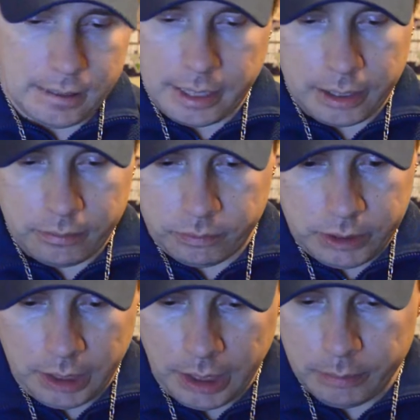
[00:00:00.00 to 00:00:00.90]
Like the
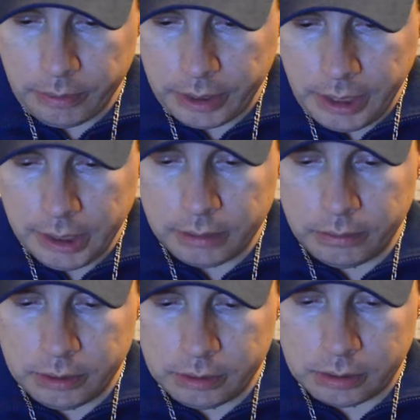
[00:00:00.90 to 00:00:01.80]
time right now
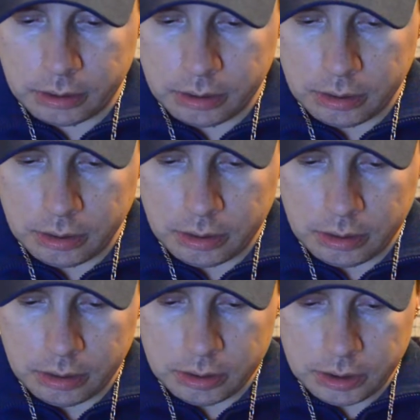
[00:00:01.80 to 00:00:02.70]
is
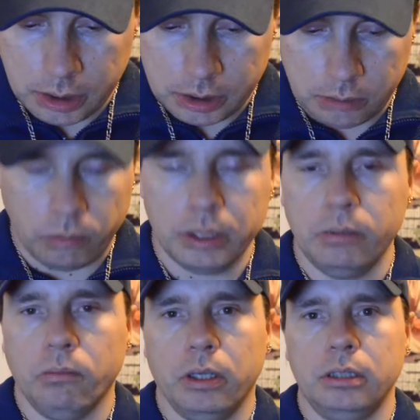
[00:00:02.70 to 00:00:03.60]

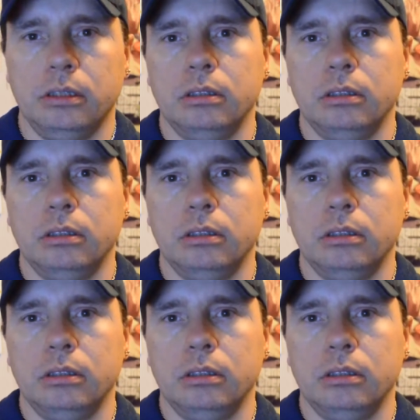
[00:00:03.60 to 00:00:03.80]
6:21.